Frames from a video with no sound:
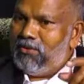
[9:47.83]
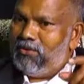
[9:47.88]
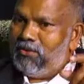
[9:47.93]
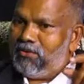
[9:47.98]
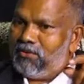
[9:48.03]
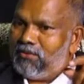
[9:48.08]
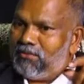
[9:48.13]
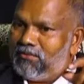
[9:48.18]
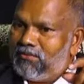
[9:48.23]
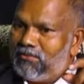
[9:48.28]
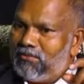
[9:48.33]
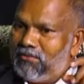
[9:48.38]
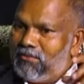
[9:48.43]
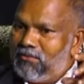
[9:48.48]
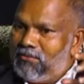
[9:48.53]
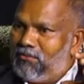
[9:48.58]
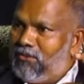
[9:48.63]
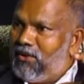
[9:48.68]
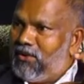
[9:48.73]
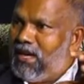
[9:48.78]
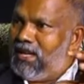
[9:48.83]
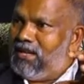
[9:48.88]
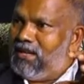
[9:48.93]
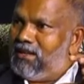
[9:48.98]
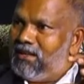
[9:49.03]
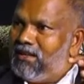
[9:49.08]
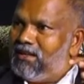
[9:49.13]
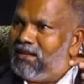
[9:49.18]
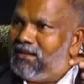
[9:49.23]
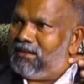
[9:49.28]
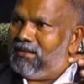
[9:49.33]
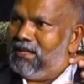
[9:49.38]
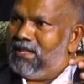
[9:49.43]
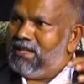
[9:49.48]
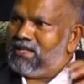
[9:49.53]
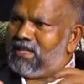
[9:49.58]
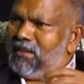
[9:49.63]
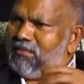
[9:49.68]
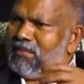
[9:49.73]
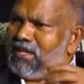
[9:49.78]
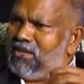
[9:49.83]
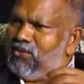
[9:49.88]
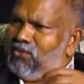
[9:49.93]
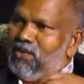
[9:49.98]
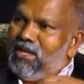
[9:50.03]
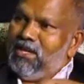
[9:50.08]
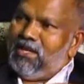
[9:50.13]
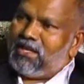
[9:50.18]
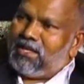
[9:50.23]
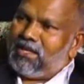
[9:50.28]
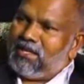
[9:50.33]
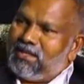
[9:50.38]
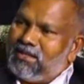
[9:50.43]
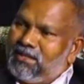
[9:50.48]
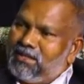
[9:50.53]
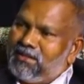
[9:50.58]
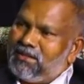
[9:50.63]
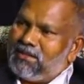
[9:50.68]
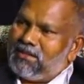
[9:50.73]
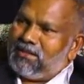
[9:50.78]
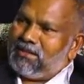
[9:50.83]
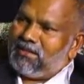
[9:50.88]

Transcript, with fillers: you find in her? Something unique? Yeah